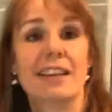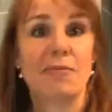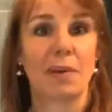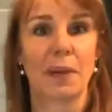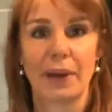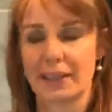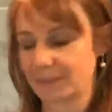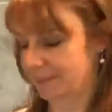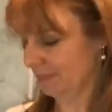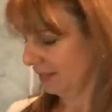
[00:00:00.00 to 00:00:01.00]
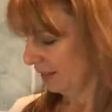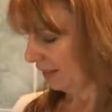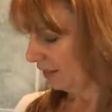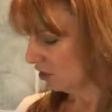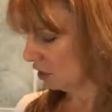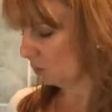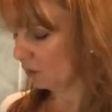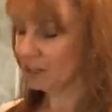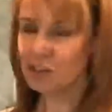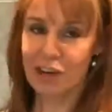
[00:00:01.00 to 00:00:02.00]
leaf blower. So we're
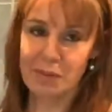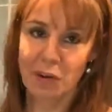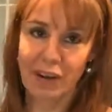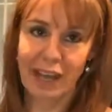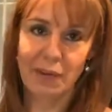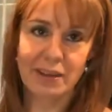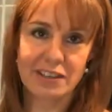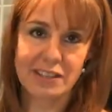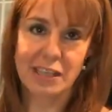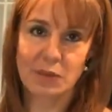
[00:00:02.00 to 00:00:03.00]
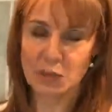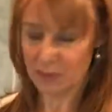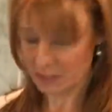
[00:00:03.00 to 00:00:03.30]
going to try them all out and just see which